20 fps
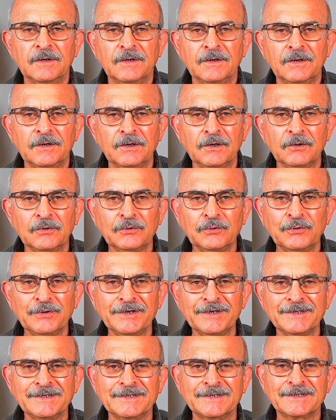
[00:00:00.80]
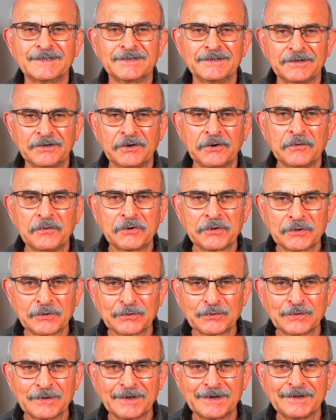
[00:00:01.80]
Hello Taurus, how are you
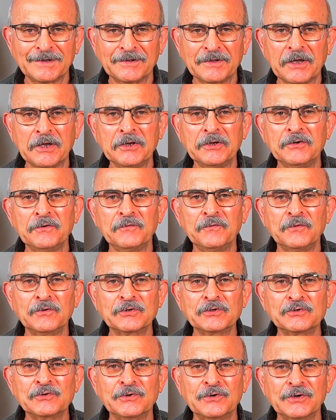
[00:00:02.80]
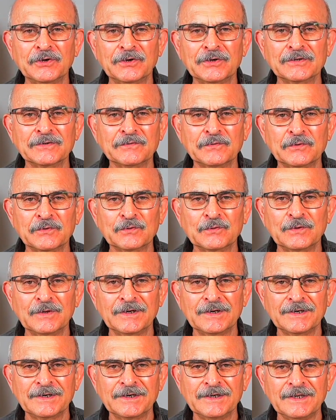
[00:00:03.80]
today? Thank you for joining us for
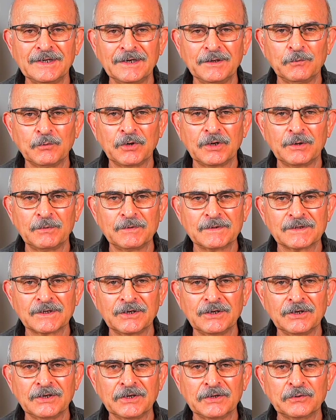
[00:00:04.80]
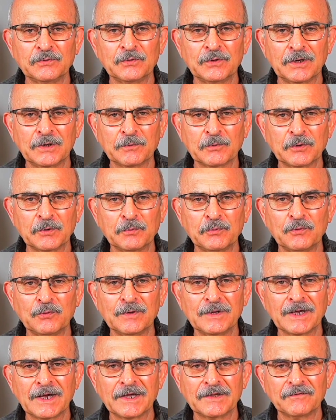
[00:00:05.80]
today's reading. My name is Eric and today I'm going to pull
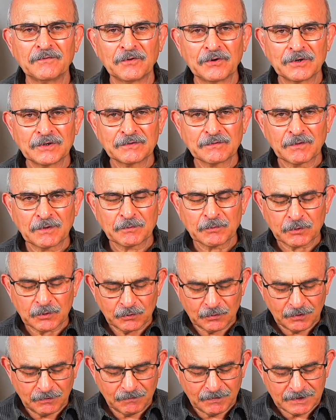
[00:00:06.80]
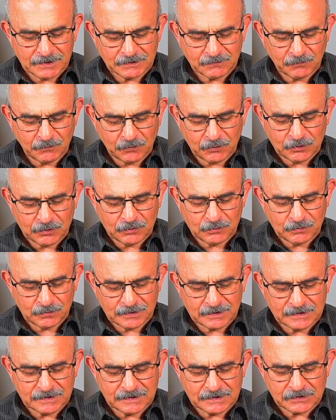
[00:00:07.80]
the advice from the universe for you.
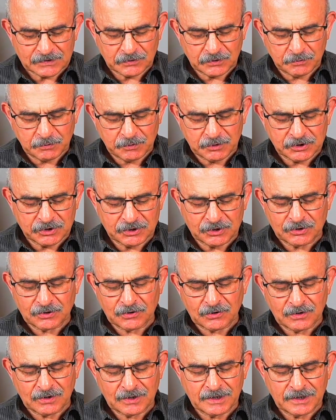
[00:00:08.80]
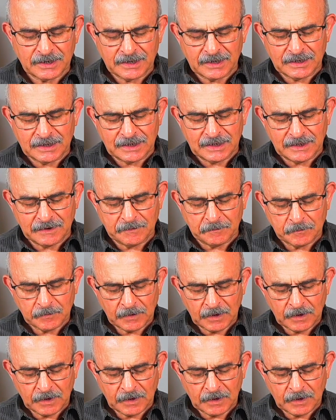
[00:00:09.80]
This is going to be a general reading.